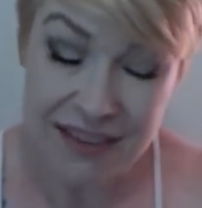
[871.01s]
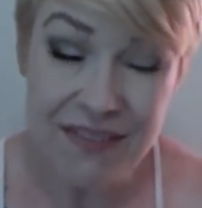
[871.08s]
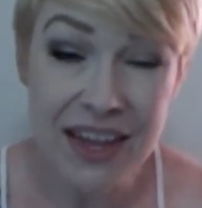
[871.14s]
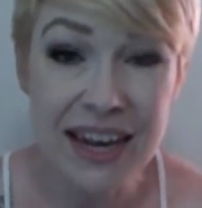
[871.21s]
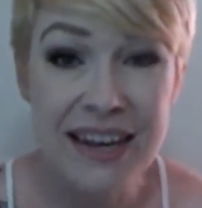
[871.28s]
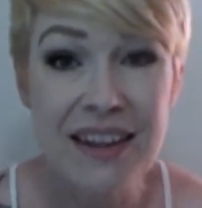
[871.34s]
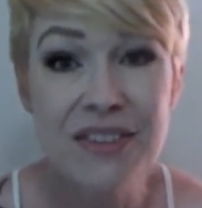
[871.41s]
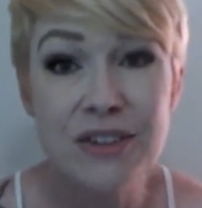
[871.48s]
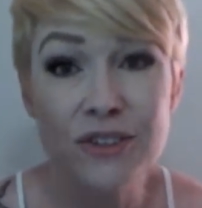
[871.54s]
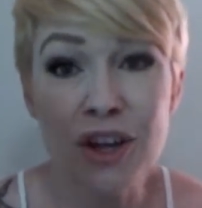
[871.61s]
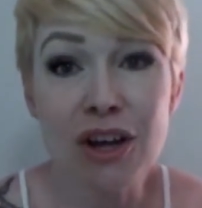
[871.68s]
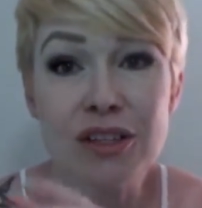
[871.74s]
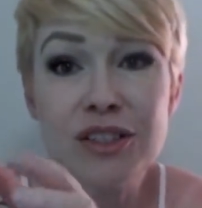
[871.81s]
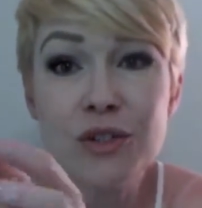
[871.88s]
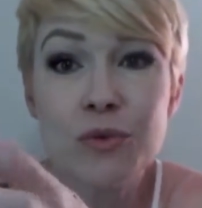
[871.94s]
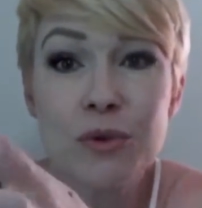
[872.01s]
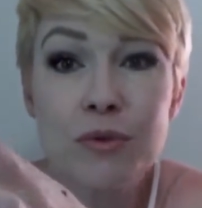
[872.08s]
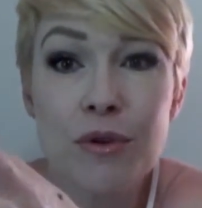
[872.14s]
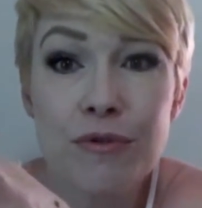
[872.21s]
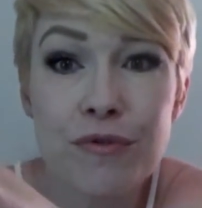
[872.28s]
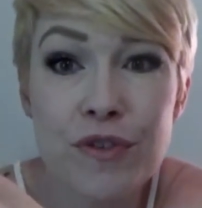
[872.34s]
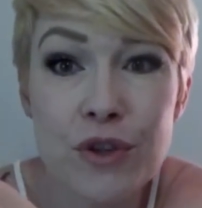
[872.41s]
then there's also a
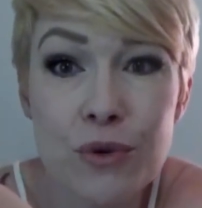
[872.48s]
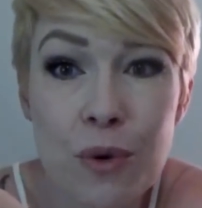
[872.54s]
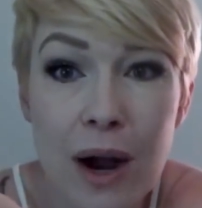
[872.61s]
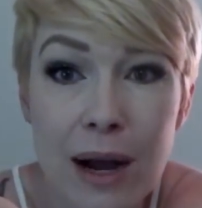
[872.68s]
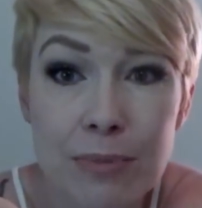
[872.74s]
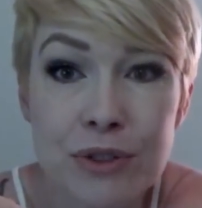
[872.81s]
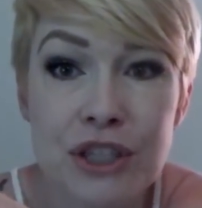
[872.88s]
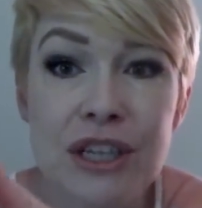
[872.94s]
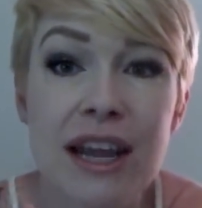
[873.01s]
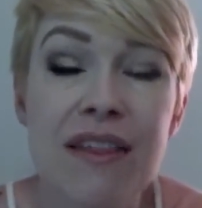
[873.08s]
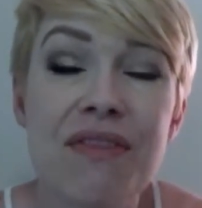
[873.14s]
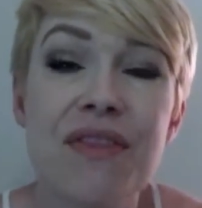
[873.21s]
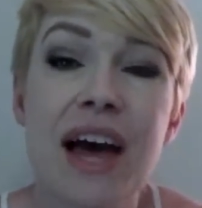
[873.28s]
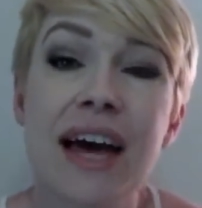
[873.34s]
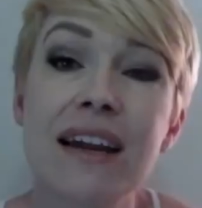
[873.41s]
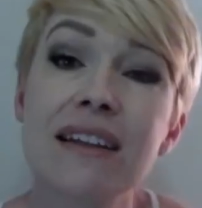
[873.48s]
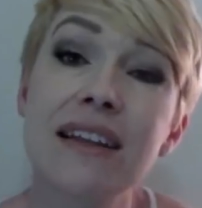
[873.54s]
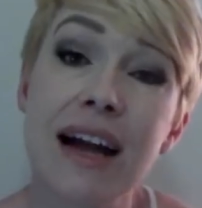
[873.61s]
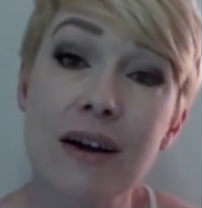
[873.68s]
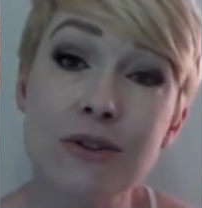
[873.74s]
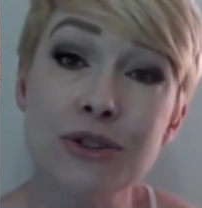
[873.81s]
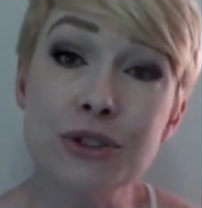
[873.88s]
review option, and that
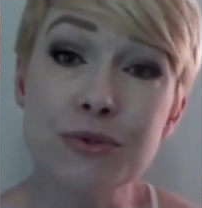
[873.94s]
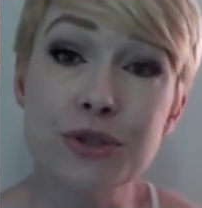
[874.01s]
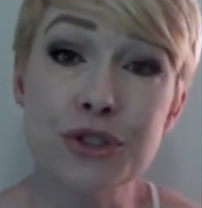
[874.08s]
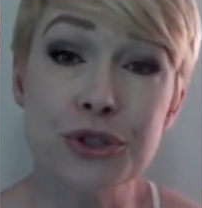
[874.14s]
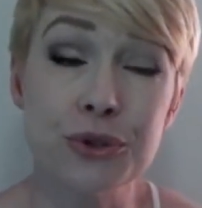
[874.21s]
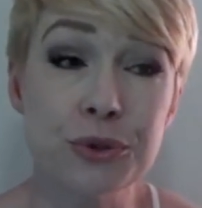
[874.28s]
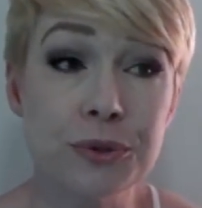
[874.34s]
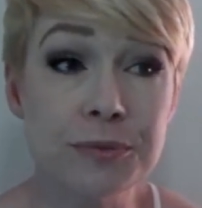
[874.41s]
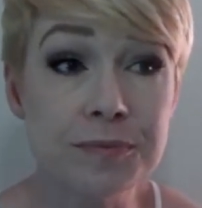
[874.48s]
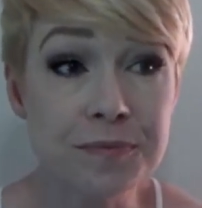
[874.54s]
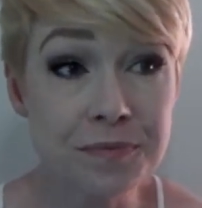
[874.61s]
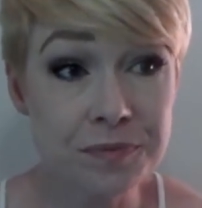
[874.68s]
allows you to,